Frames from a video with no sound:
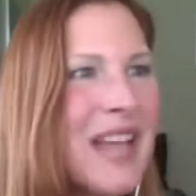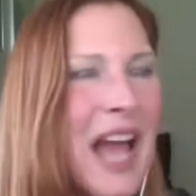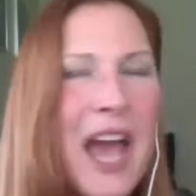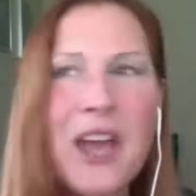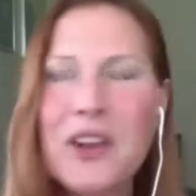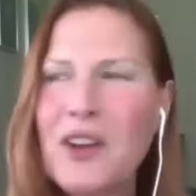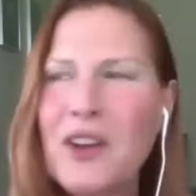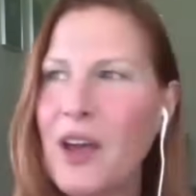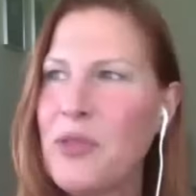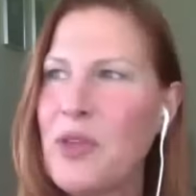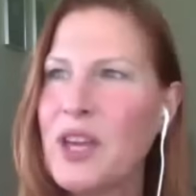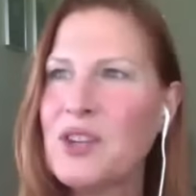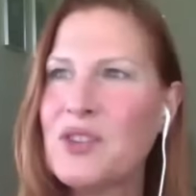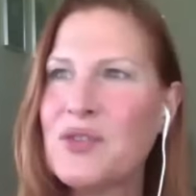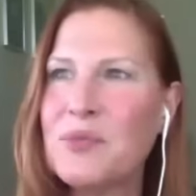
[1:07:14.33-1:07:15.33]
and I
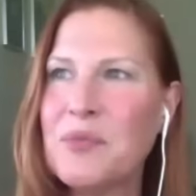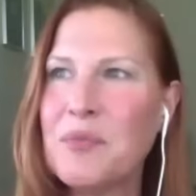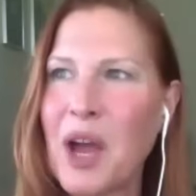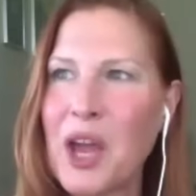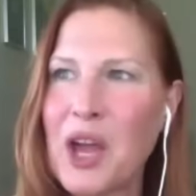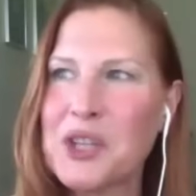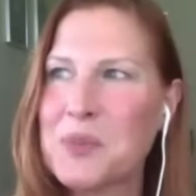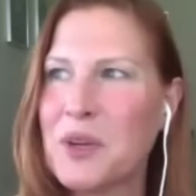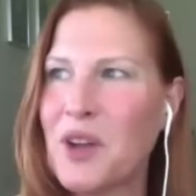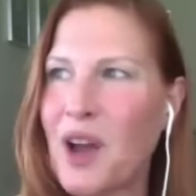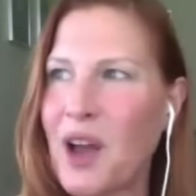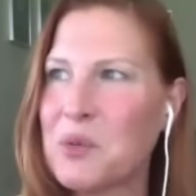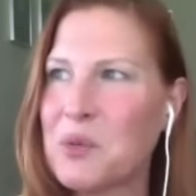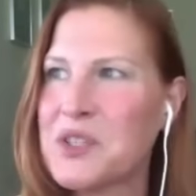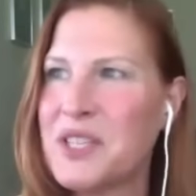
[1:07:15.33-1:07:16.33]
think my husband and
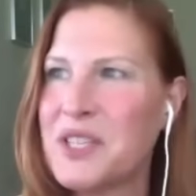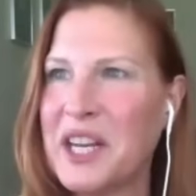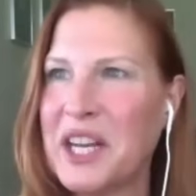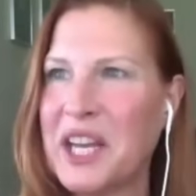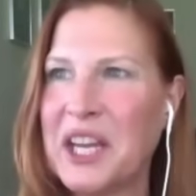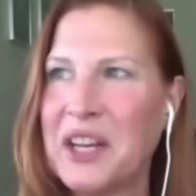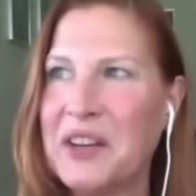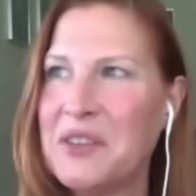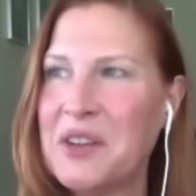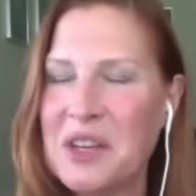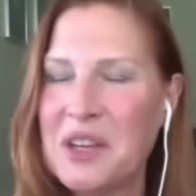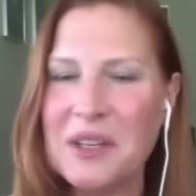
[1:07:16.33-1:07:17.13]
I were sitting in